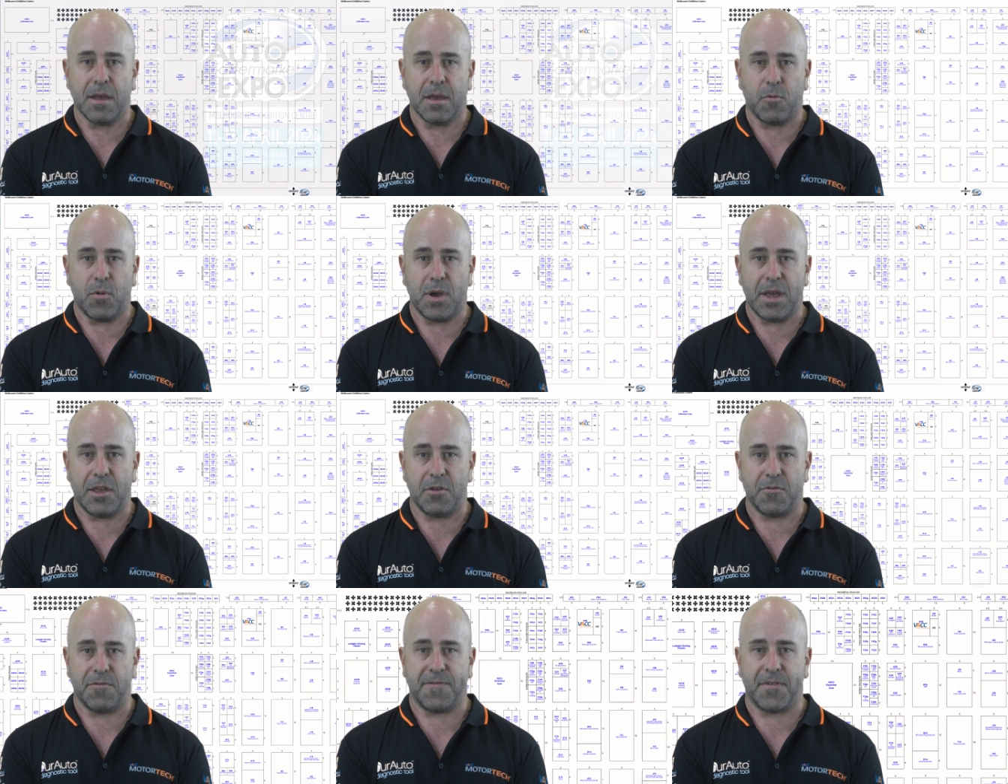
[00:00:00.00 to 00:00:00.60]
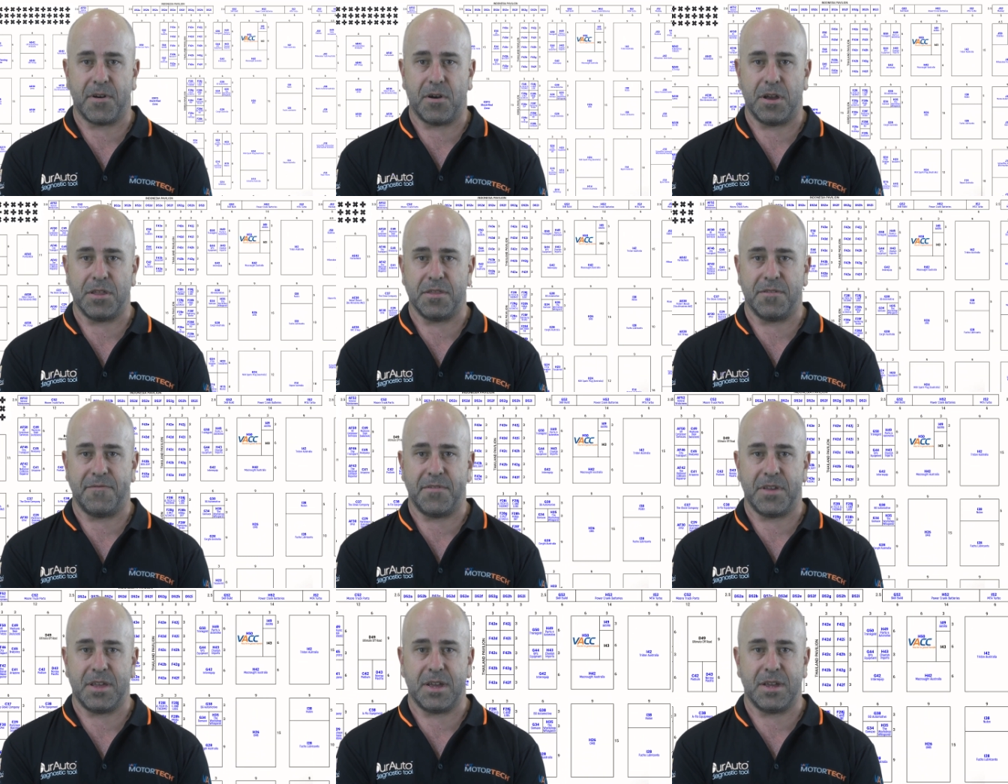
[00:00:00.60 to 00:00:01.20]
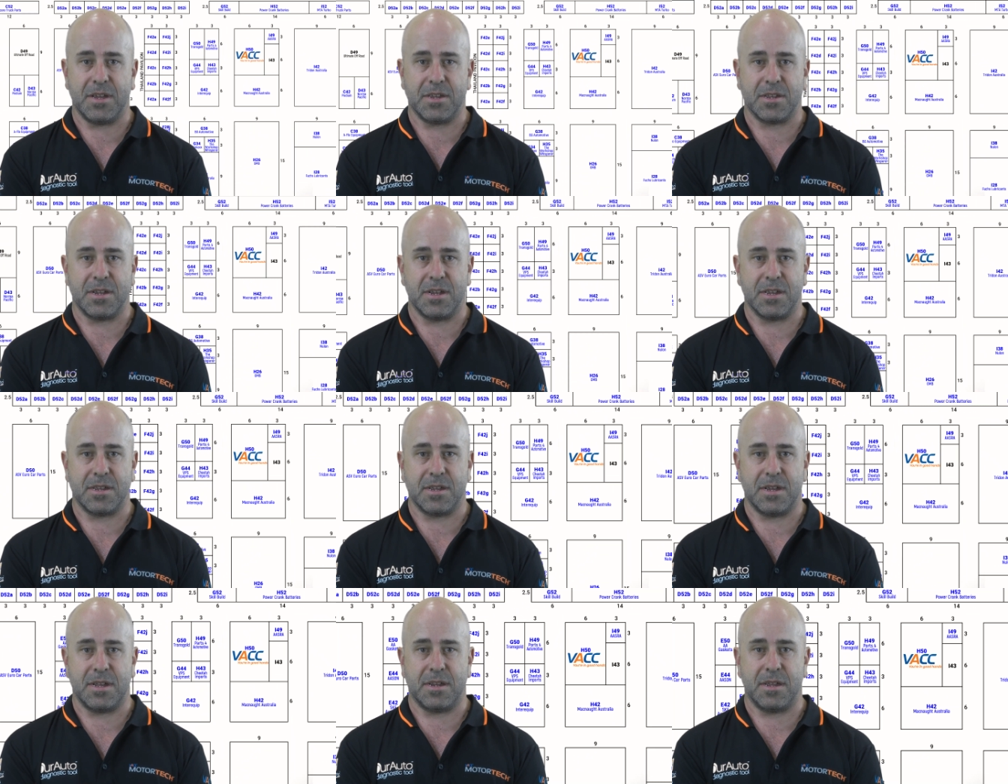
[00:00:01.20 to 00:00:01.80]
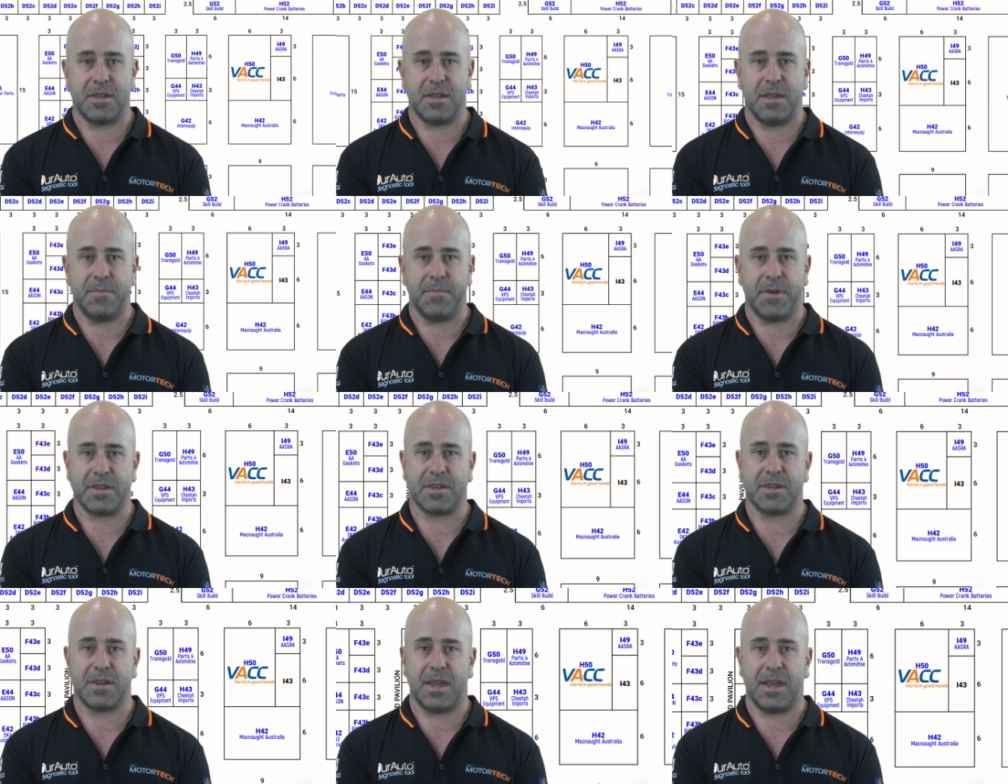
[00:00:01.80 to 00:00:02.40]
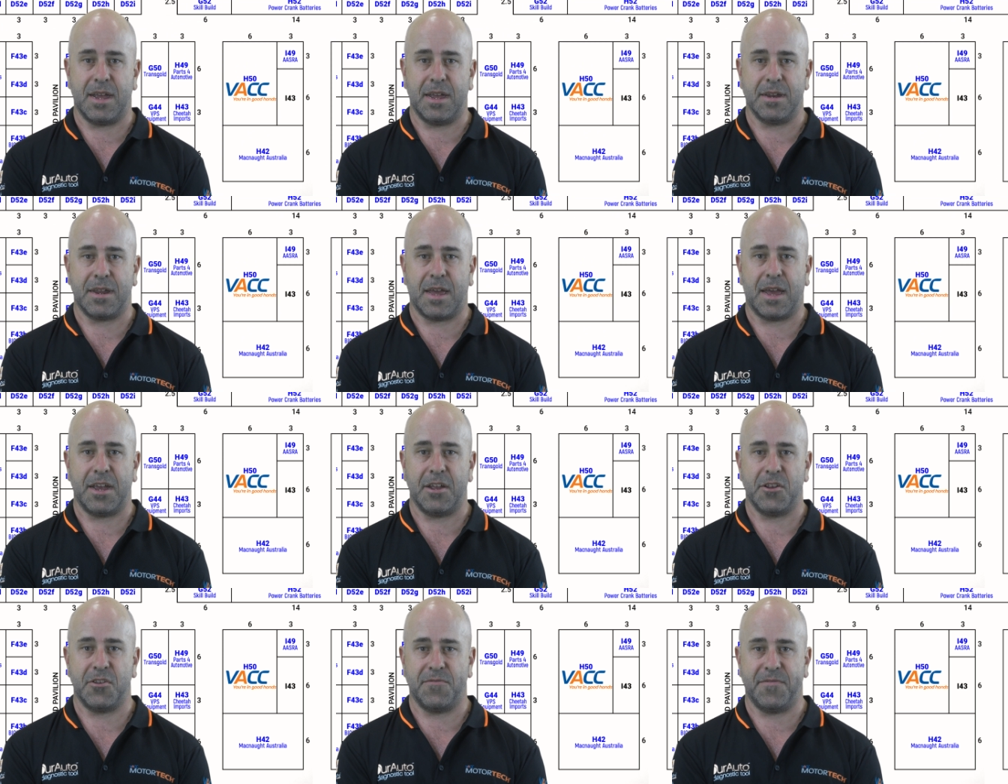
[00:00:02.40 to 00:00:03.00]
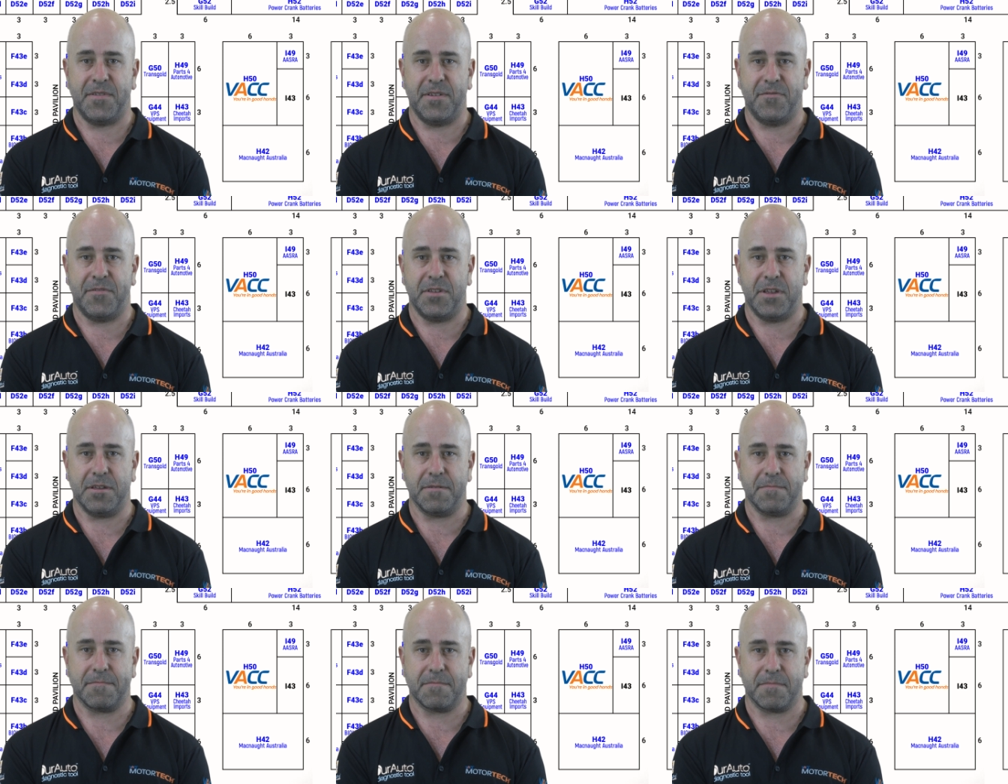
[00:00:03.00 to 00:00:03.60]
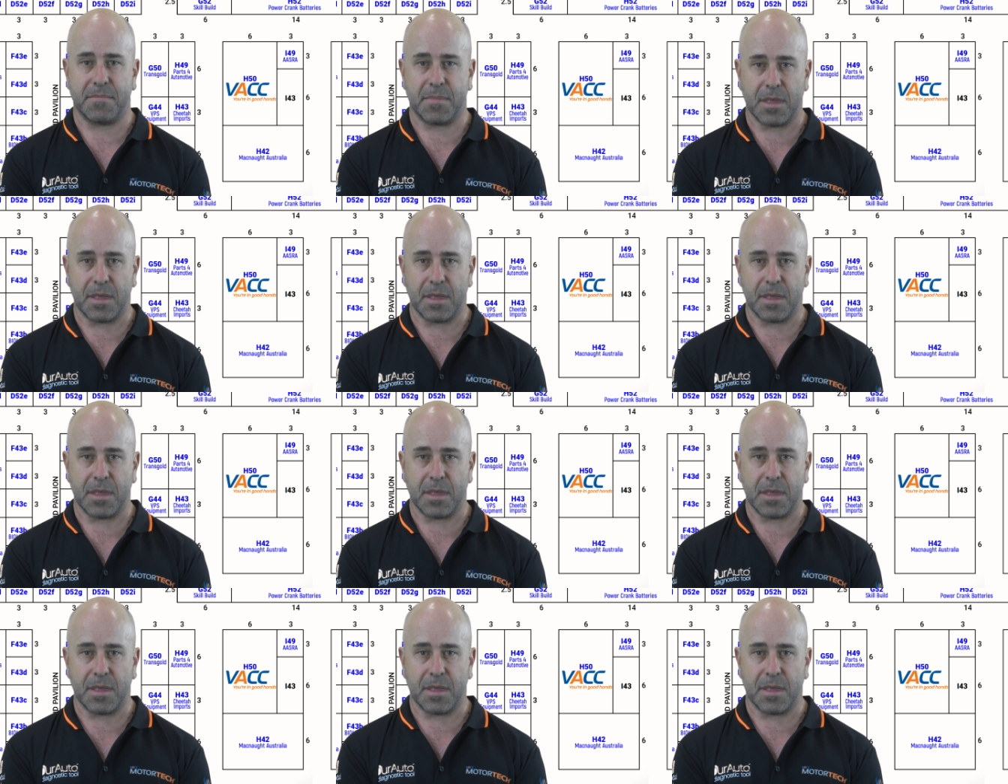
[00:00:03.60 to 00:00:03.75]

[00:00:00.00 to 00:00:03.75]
where you'll find the VACC team at stand H50.